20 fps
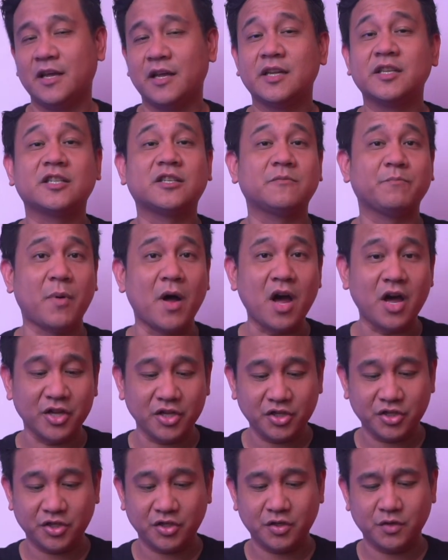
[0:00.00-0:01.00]

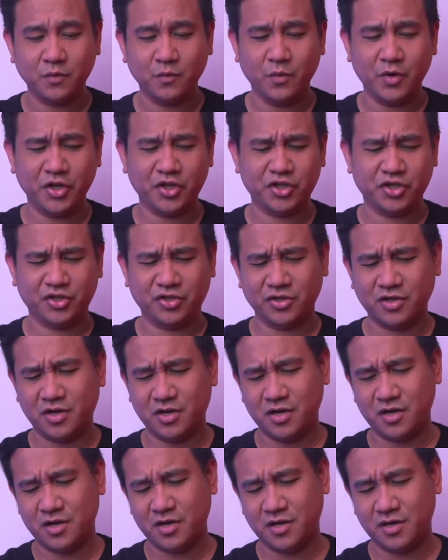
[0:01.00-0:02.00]
Sponge, which
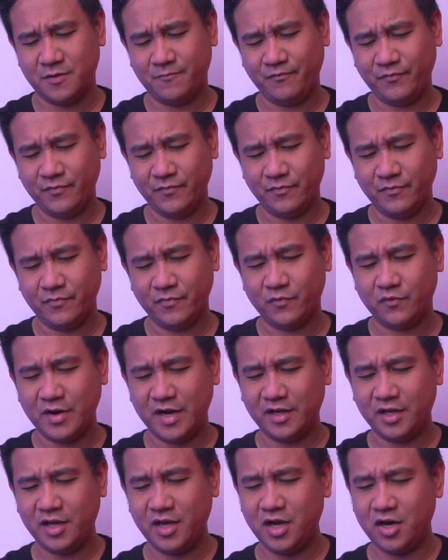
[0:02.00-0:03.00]

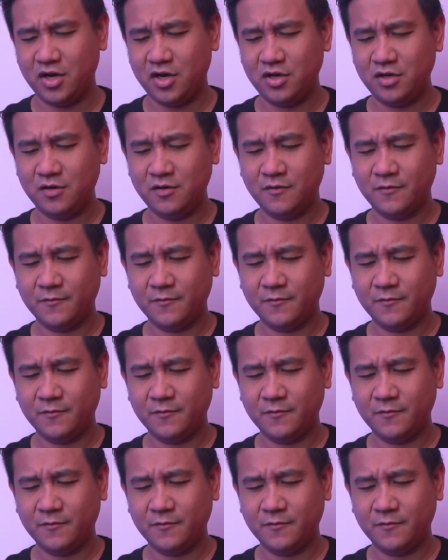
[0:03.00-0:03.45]
right here,